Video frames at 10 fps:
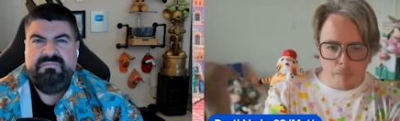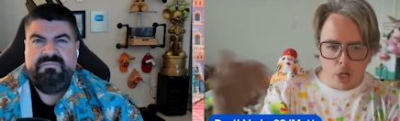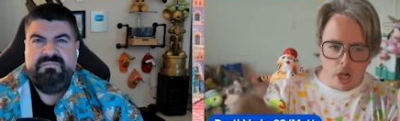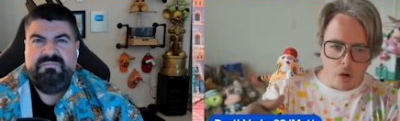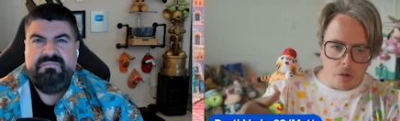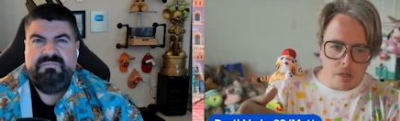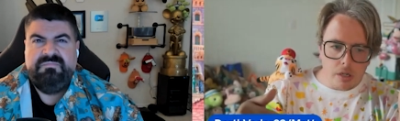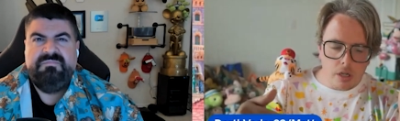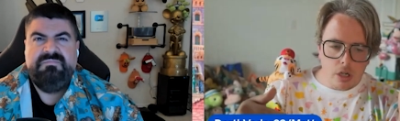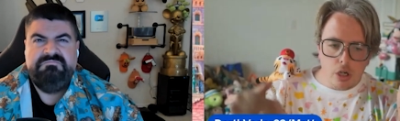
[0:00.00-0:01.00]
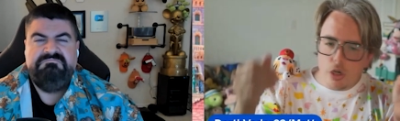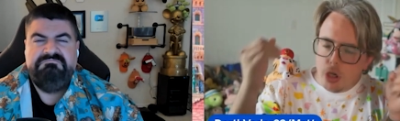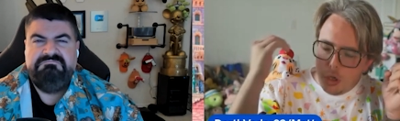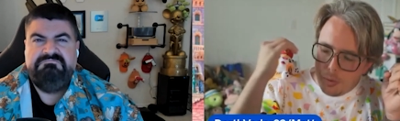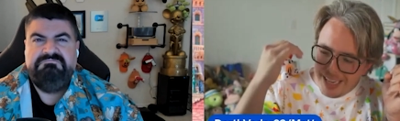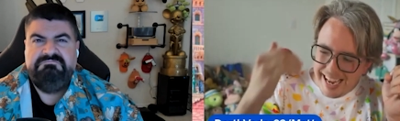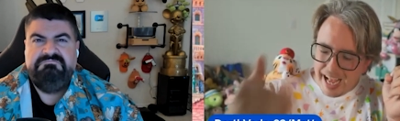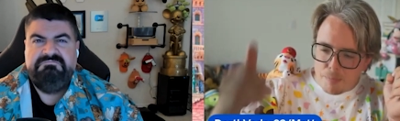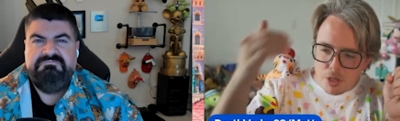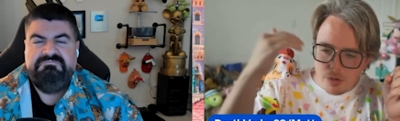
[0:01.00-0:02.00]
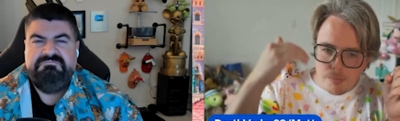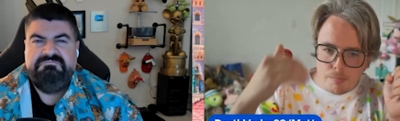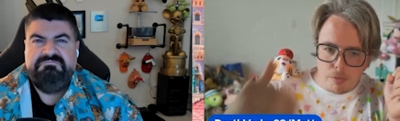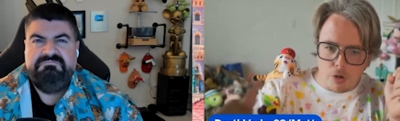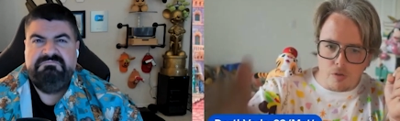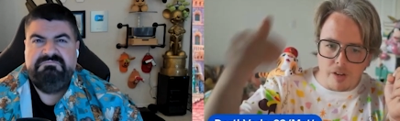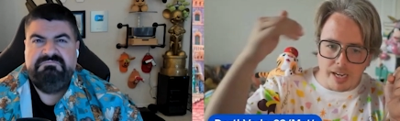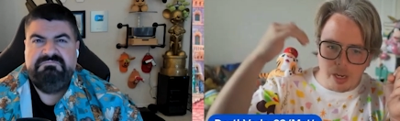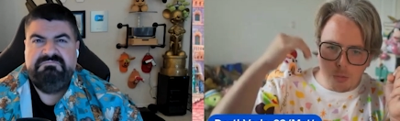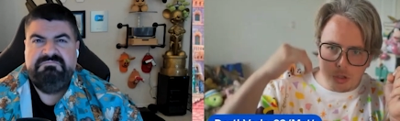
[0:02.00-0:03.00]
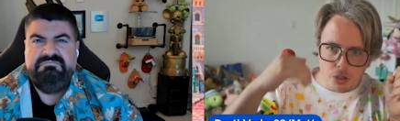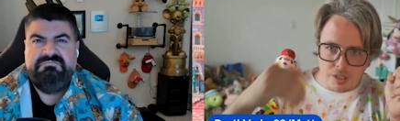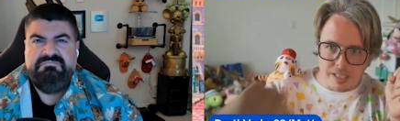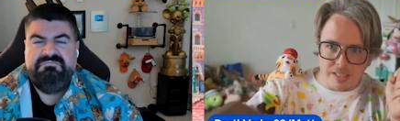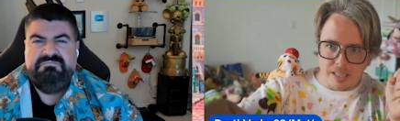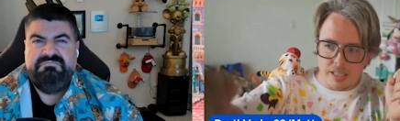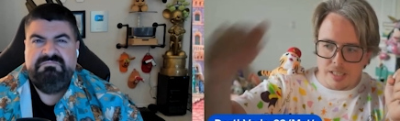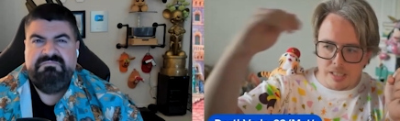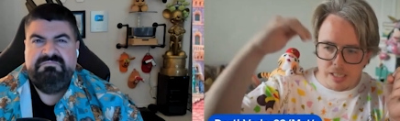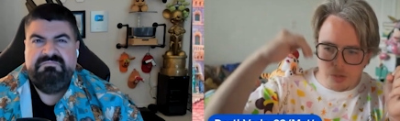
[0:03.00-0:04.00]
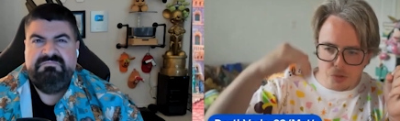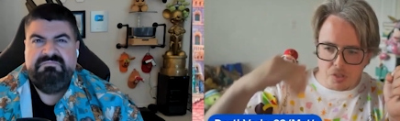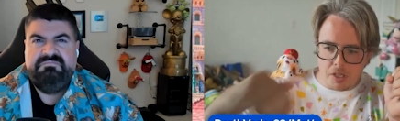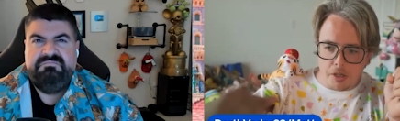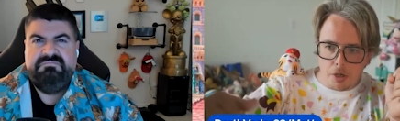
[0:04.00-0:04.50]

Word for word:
Speaker 1: go. You kept moving. It was just this continuously